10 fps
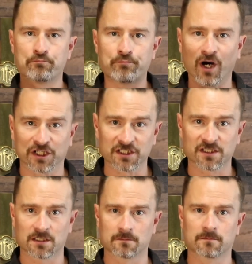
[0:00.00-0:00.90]
Punish
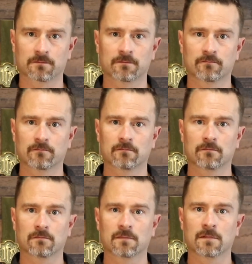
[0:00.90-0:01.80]
them.
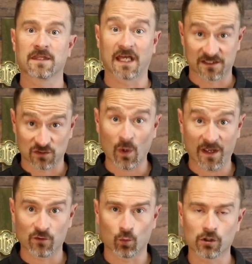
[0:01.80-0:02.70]
That is the way
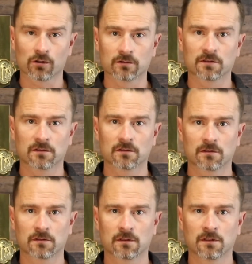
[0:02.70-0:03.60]
of the world.
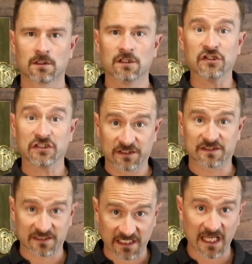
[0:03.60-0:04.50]
Jesus
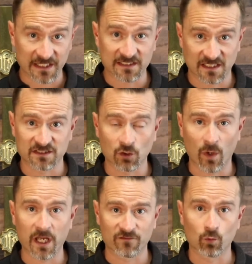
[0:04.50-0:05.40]
is saying this is the
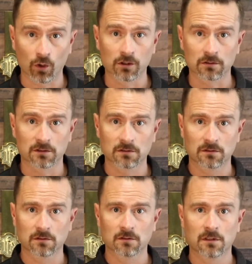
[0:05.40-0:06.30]
way of the world.
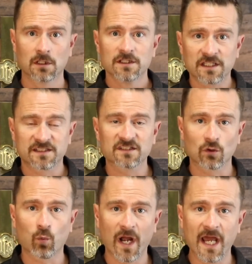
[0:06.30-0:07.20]
This is the
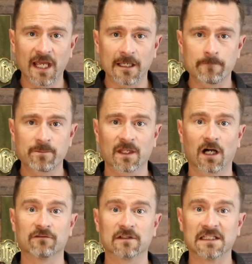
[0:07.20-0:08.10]
way
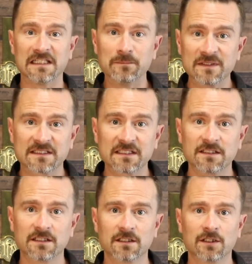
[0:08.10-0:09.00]
of
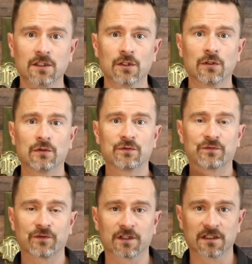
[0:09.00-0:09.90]
limited
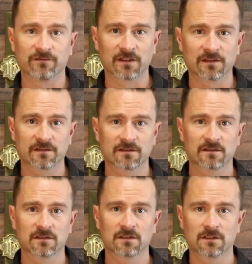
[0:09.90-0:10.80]
forgiveness.